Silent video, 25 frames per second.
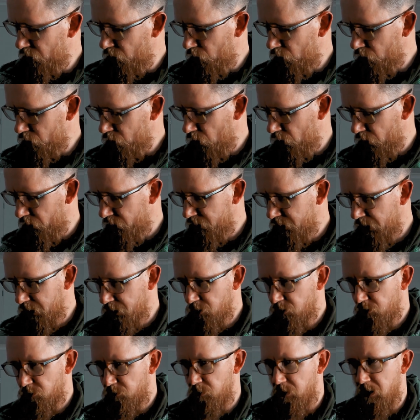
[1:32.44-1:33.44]
got in
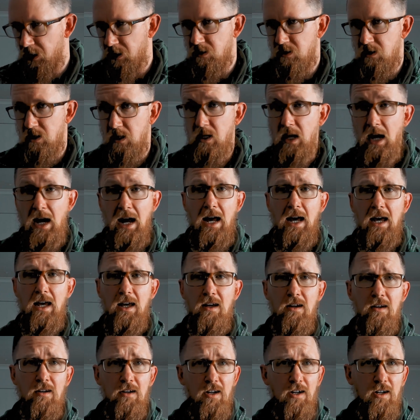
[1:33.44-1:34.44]
touch with me and said,
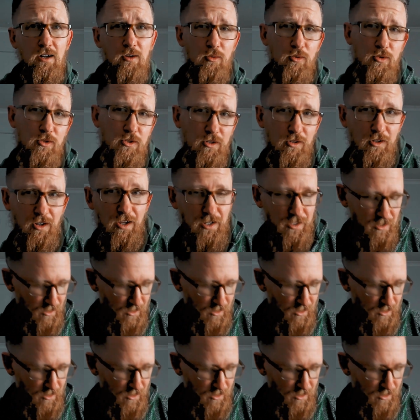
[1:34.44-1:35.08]
hey, would you like